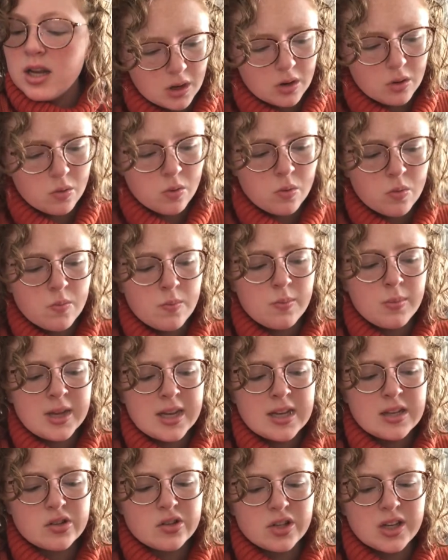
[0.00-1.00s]
who
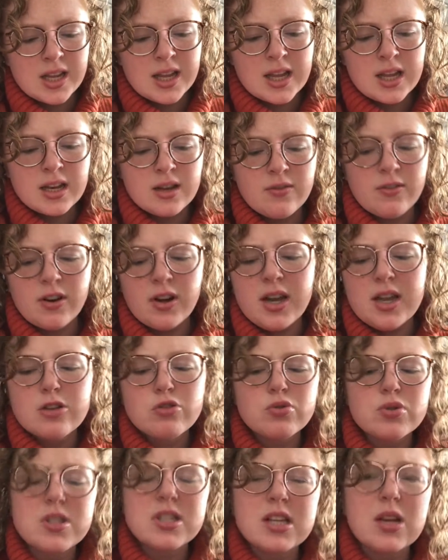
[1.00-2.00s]
meet in a very
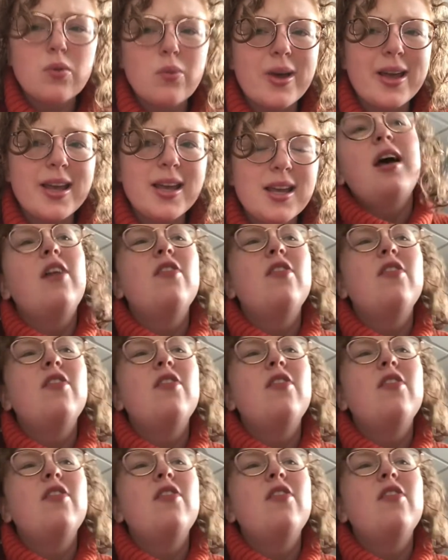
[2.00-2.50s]
interesting way,